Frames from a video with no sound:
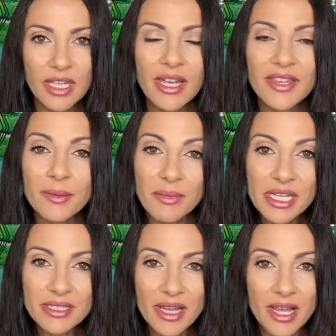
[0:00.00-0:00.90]
In the
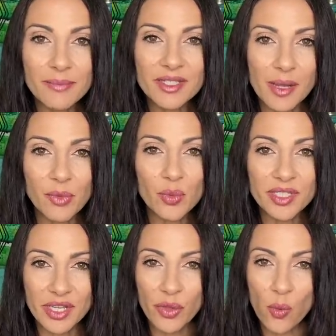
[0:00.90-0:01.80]
meantime, Summer
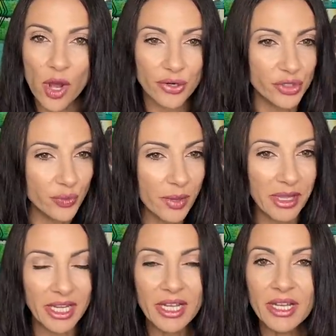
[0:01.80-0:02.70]
was in the water
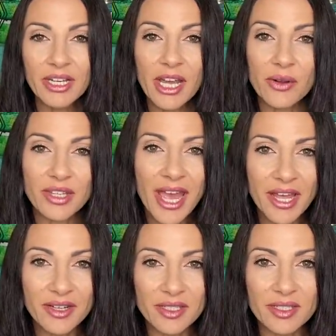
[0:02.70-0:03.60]
swimming. Now,
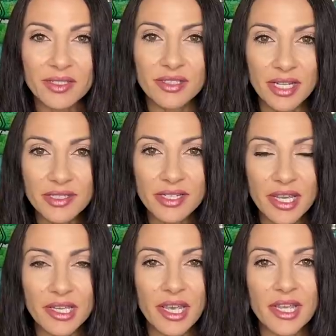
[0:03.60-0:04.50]
Candus does
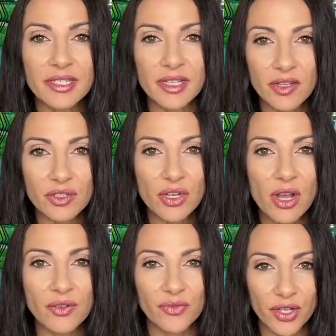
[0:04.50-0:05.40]
take a
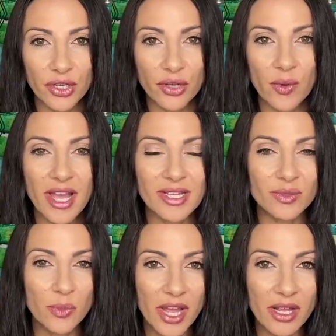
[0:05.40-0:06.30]
TikTok video
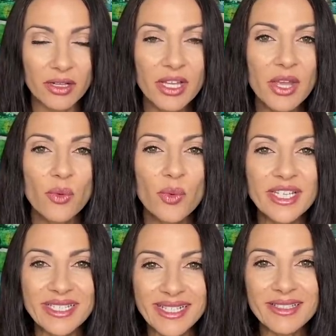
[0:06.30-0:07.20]
as well. We
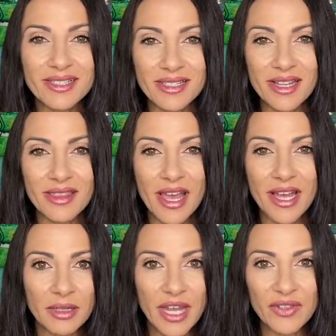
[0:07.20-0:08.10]
did see
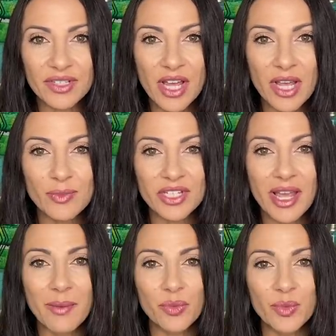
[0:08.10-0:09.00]
that, and the
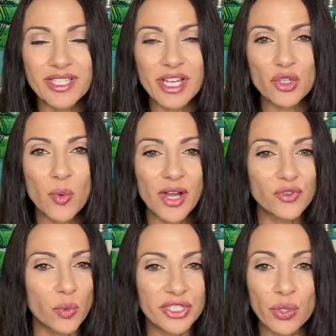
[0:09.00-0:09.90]
timestamp was at
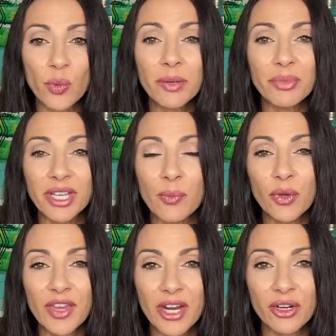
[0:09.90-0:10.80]
12:21 p.m.
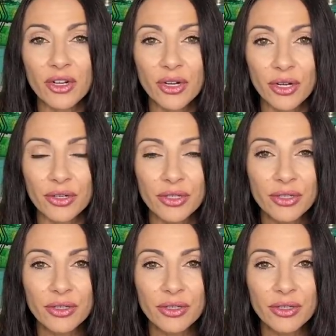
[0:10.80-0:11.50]
when that occurred.